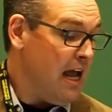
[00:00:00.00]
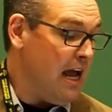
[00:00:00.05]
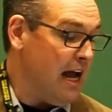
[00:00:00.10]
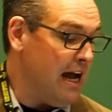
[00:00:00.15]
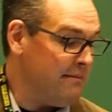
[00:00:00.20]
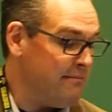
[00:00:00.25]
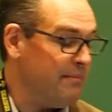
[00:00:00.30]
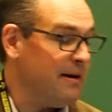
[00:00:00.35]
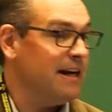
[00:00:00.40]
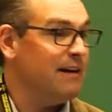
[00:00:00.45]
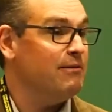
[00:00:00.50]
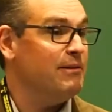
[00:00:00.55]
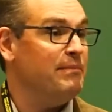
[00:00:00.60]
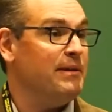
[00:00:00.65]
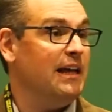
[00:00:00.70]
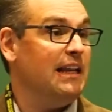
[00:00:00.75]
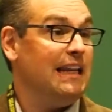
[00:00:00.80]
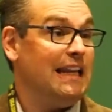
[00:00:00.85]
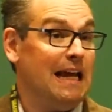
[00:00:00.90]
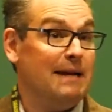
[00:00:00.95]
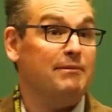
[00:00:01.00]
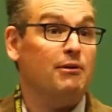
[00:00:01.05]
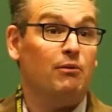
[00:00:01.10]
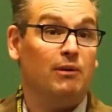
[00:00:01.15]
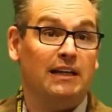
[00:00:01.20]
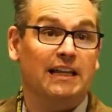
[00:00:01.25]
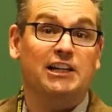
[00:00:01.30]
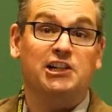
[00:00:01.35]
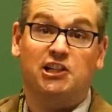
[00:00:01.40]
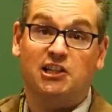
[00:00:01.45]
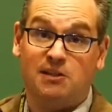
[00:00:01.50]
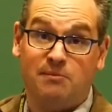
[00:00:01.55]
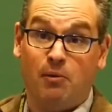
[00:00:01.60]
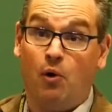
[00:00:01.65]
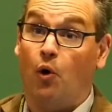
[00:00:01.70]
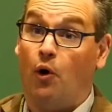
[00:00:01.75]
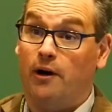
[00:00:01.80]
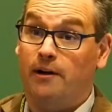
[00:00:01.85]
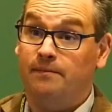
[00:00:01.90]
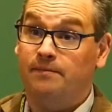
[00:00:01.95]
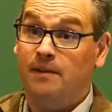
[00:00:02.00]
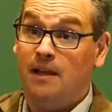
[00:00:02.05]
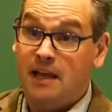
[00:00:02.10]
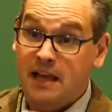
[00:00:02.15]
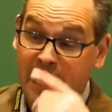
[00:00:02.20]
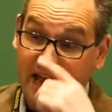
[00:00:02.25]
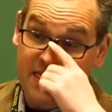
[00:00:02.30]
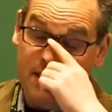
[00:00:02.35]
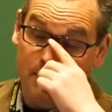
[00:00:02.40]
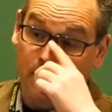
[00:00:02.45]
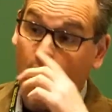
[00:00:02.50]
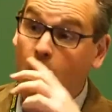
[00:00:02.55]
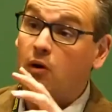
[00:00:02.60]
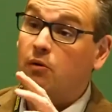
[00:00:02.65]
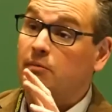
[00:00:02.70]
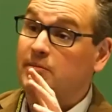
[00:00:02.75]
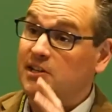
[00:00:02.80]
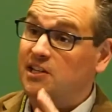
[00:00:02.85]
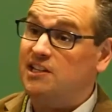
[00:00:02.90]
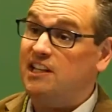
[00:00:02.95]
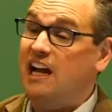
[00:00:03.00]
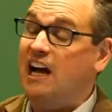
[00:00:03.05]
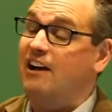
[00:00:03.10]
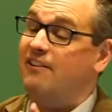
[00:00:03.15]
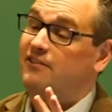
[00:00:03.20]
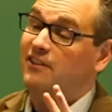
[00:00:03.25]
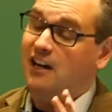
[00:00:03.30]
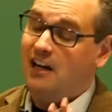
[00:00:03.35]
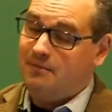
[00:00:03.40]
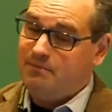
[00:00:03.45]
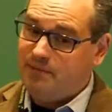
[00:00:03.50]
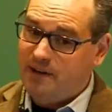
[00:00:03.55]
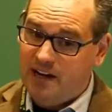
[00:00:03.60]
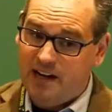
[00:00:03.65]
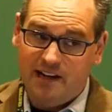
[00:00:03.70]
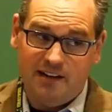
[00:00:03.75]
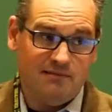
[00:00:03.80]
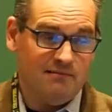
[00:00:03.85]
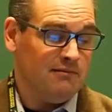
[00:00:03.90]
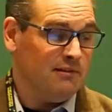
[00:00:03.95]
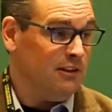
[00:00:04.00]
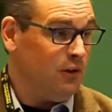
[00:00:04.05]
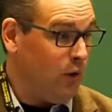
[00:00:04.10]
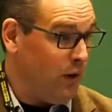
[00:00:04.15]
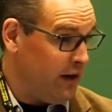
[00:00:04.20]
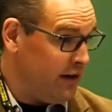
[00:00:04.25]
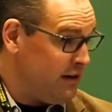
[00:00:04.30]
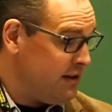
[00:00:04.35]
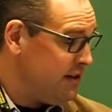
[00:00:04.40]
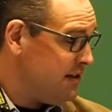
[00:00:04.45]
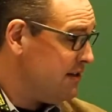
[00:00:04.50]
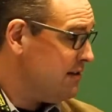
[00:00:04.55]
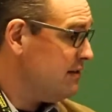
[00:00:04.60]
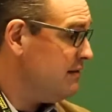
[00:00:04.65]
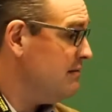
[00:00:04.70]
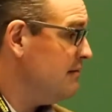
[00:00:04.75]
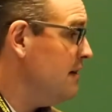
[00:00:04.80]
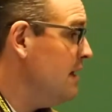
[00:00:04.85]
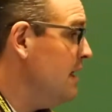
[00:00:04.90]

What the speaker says: But it would be a labor relations board, and the board would be staffed not by lawyers,